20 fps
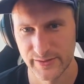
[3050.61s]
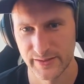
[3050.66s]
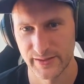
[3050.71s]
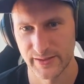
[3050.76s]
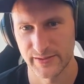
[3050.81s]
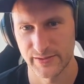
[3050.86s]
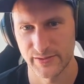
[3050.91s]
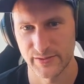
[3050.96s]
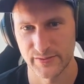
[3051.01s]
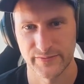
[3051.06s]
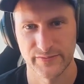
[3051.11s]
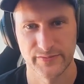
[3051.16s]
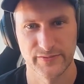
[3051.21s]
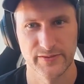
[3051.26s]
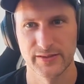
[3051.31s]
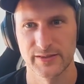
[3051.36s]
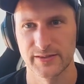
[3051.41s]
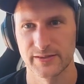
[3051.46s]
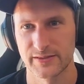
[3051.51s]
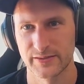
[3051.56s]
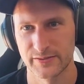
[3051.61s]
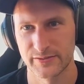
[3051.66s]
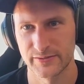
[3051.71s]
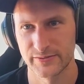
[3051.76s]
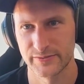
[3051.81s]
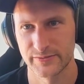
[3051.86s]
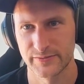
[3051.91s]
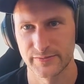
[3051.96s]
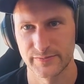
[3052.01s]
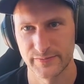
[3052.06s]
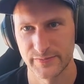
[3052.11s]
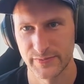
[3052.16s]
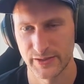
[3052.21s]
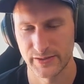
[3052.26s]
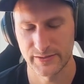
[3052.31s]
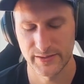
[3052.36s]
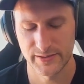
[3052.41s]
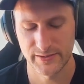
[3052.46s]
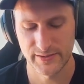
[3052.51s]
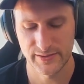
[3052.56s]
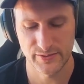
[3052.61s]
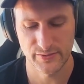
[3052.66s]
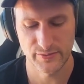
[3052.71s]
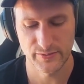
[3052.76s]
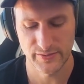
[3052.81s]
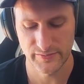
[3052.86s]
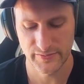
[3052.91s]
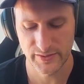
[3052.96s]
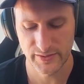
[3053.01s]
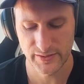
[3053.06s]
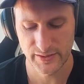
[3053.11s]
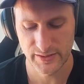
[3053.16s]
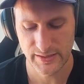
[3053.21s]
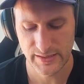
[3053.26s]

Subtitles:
as of 10 days ago, I think.